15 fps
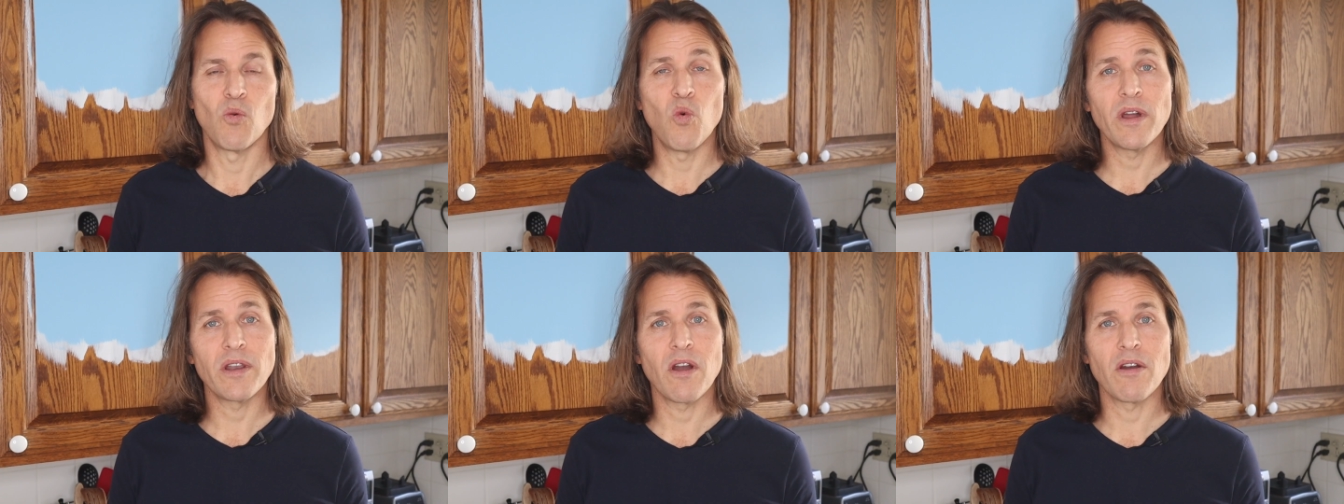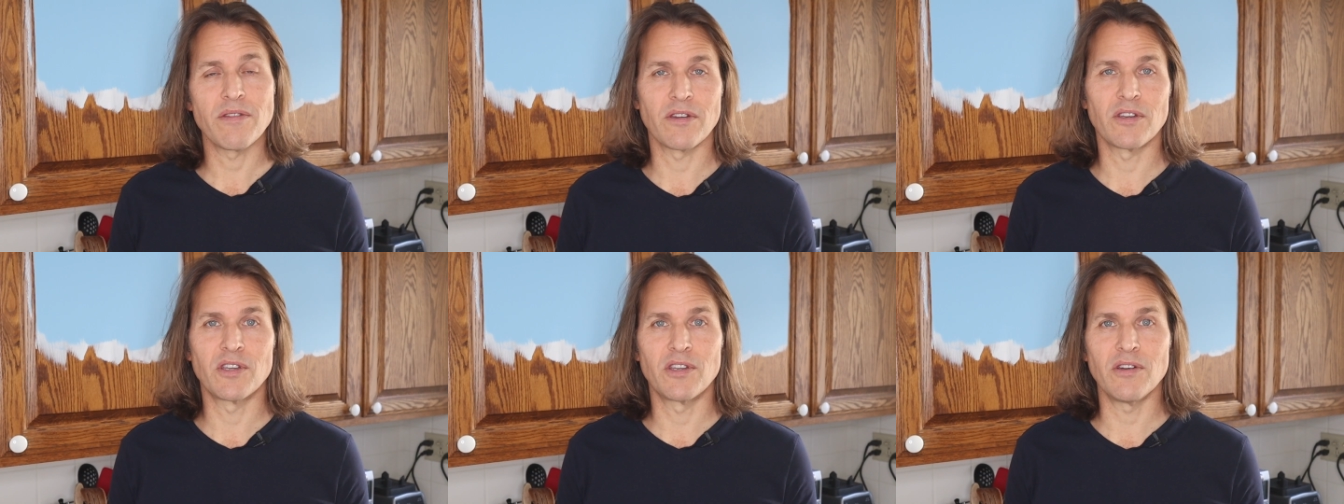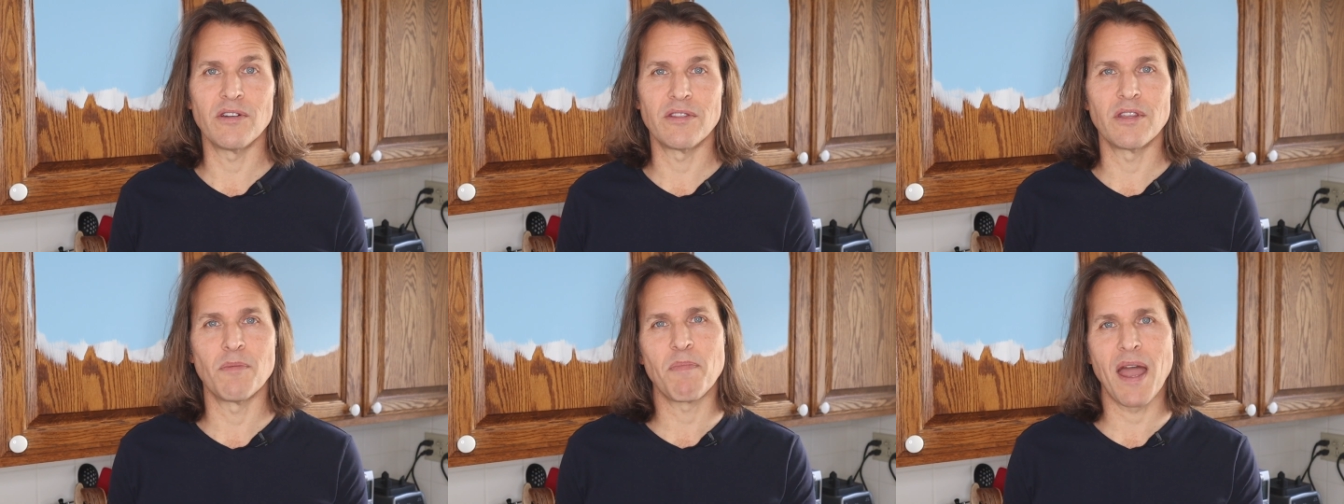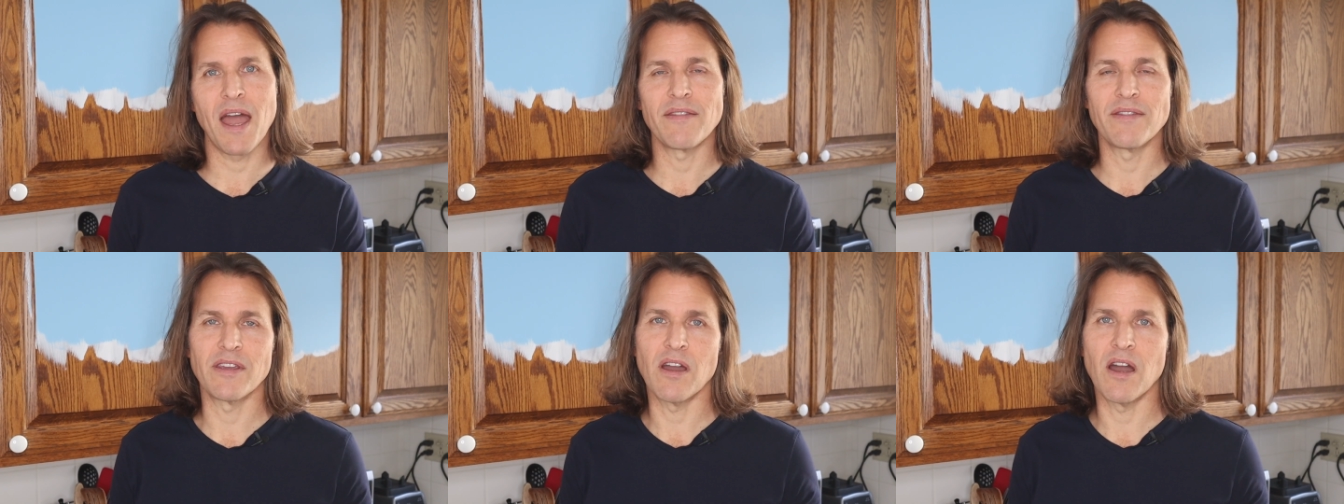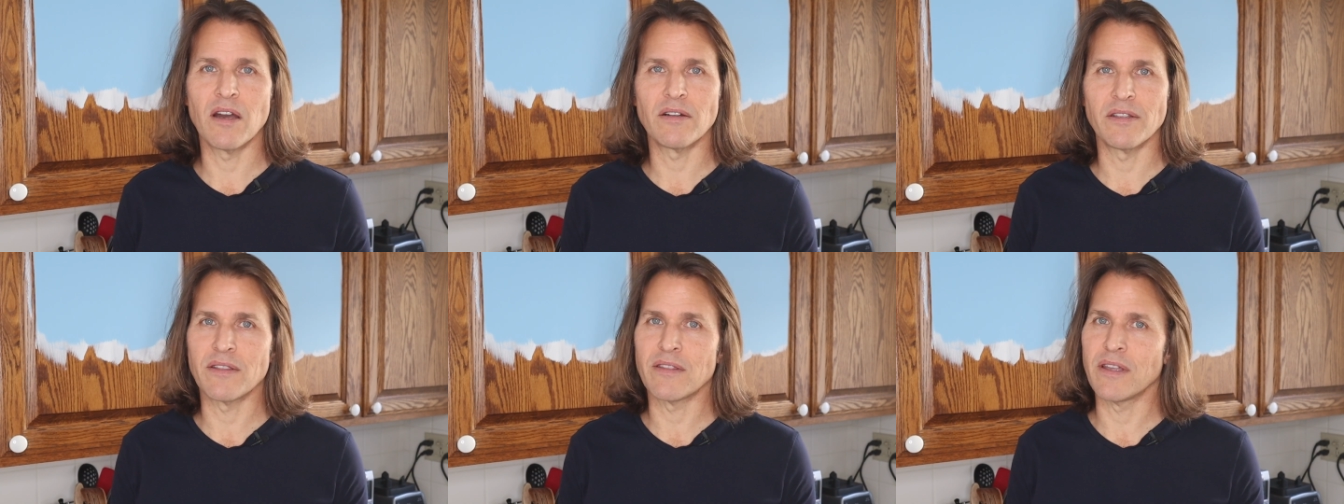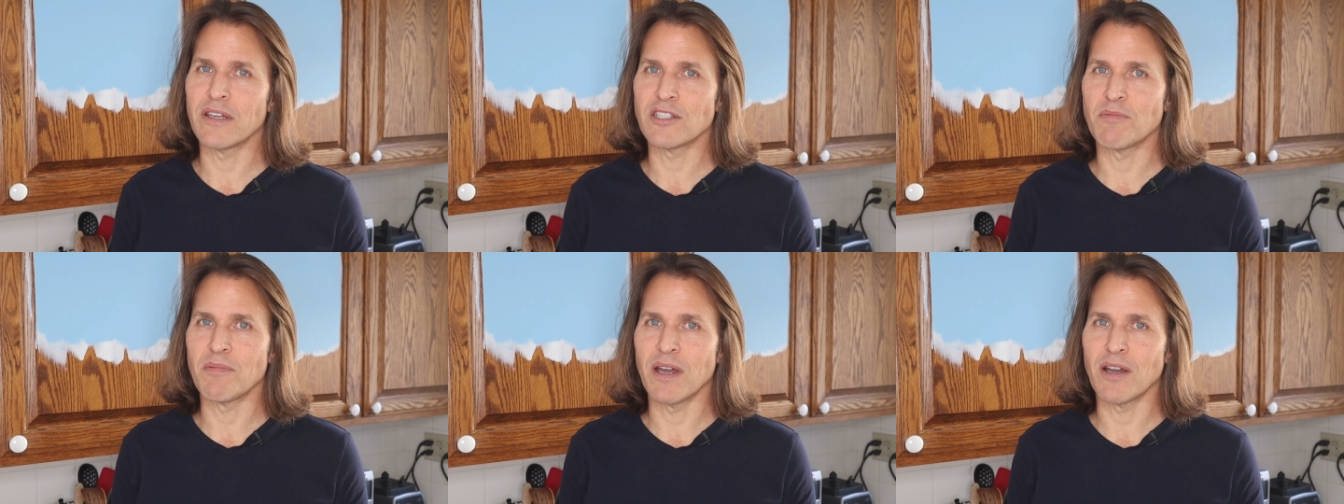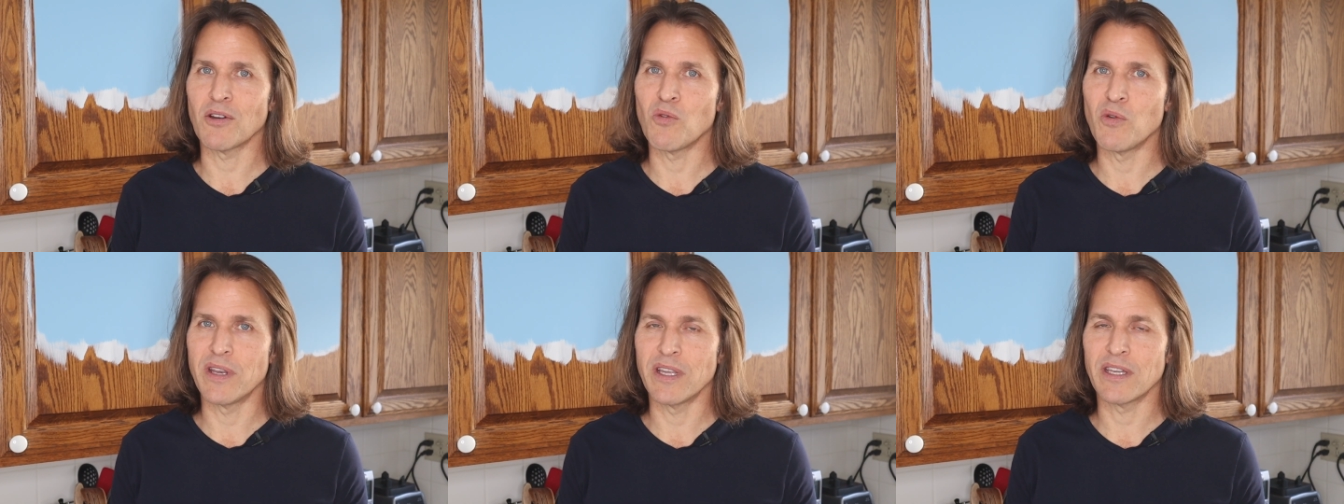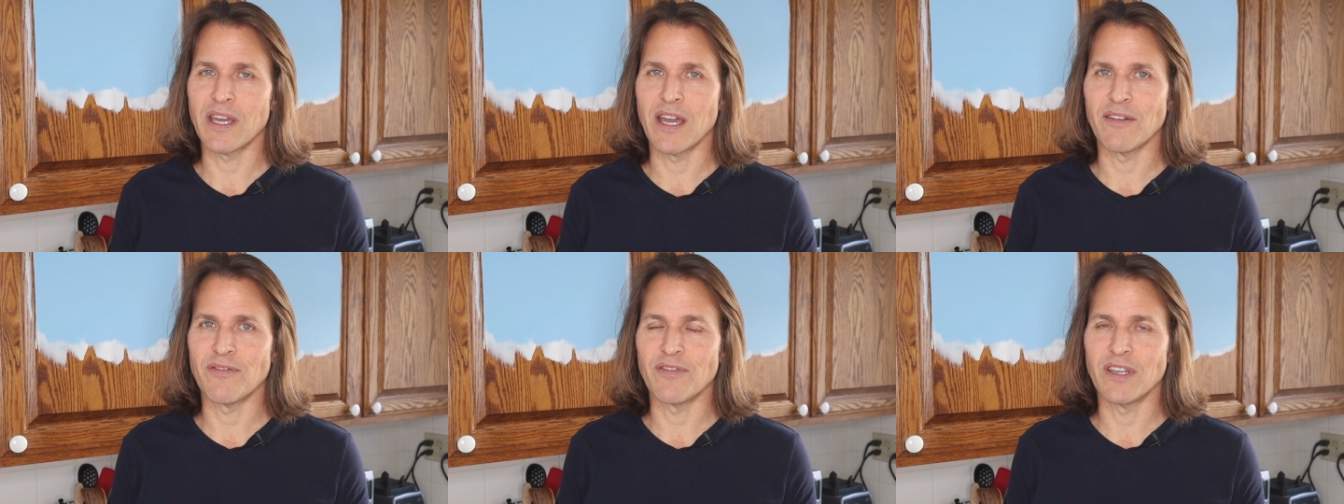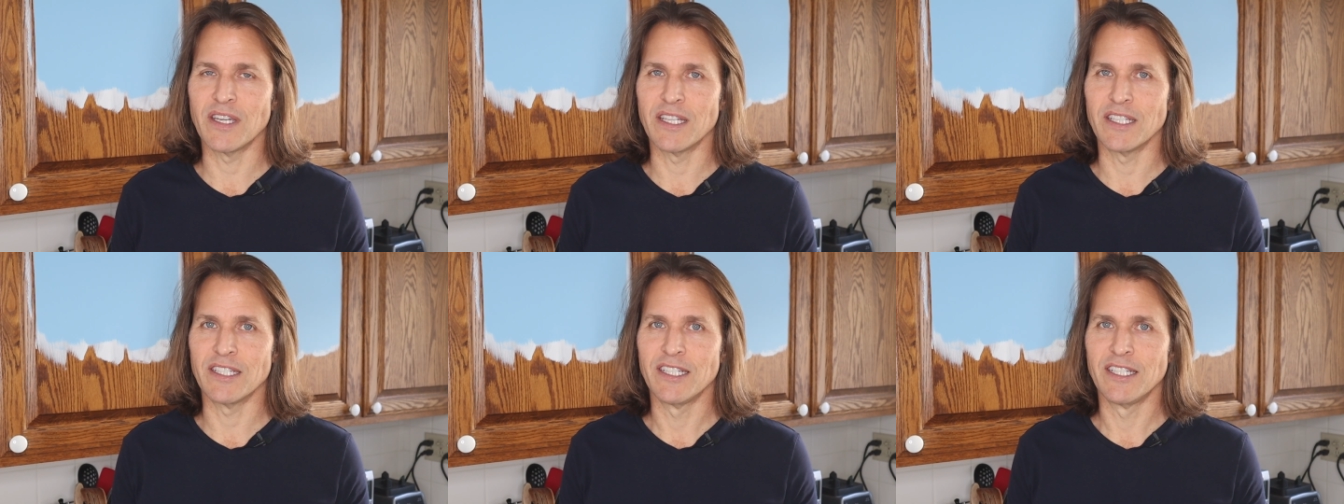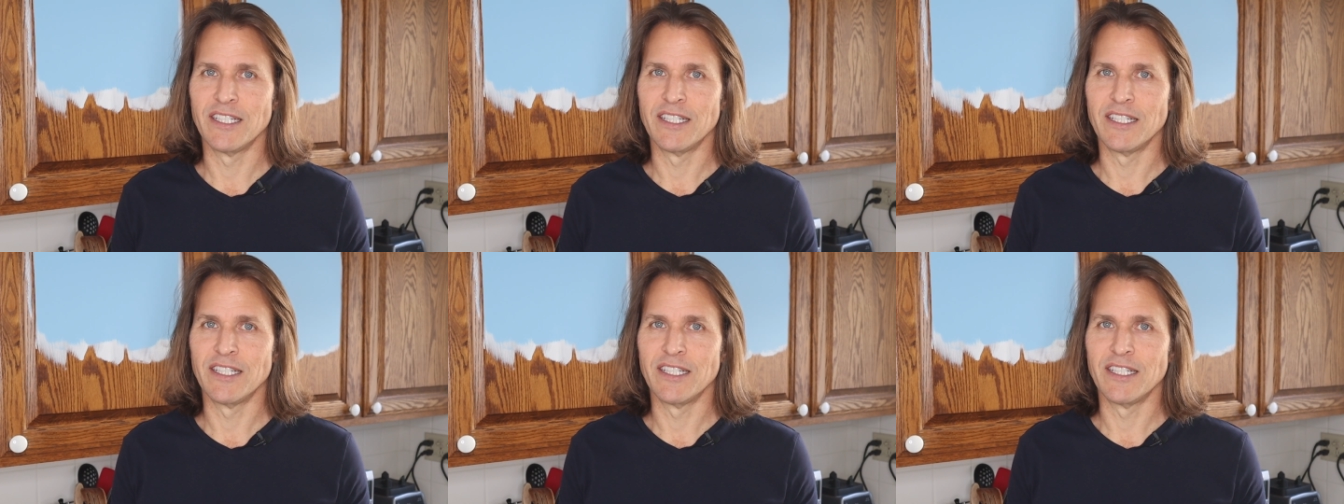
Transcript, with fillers: What are the good, the bad, and the ugly things about quitting caffeine?